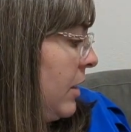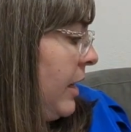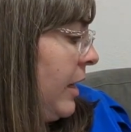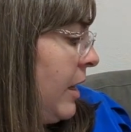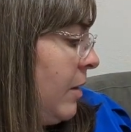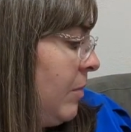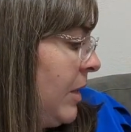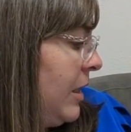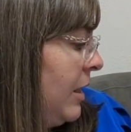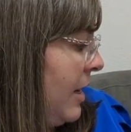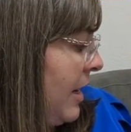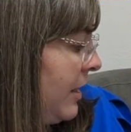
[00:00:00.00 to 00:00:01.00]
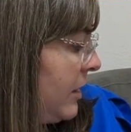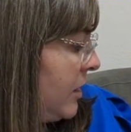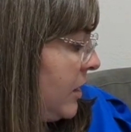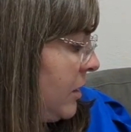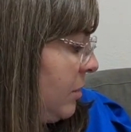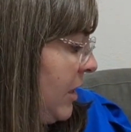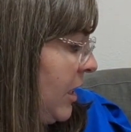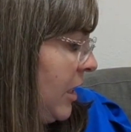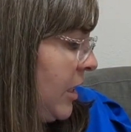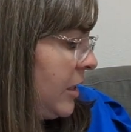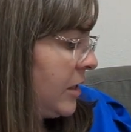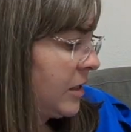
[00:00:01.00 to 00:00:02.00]
Okay, my next
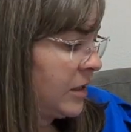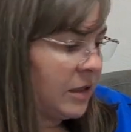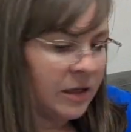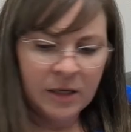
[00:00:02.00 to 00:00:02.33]
piece,